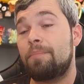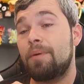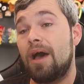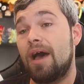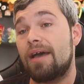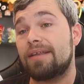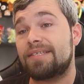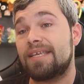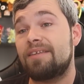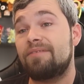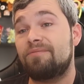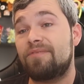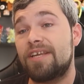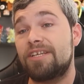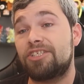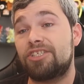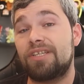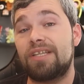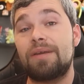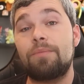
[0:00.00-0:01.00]
but
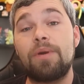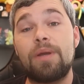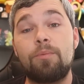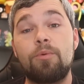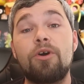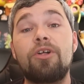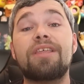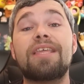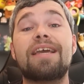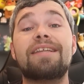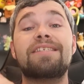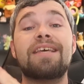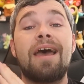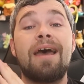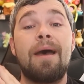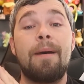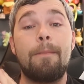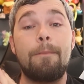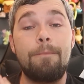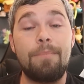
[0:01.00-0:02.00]
eventually we will get
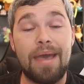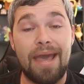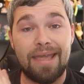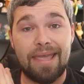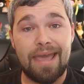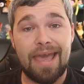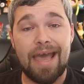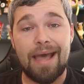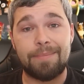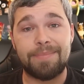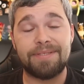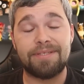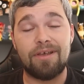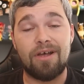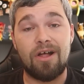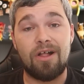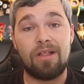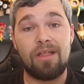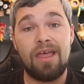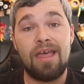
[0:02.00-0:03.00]
Mega
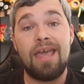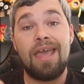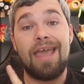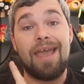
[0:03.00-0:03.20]
Absol.